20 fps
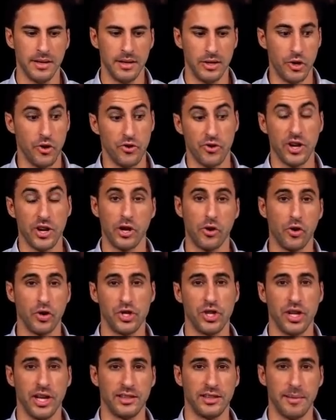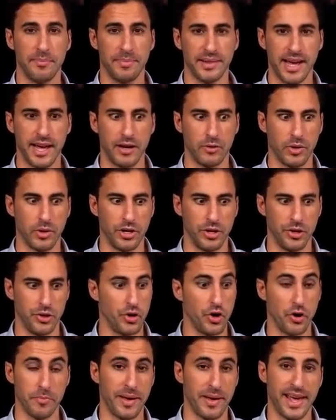You can negotiate a plan where you
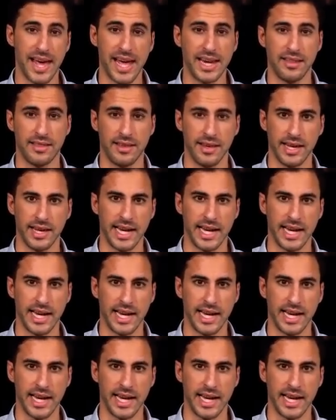don't pay anything.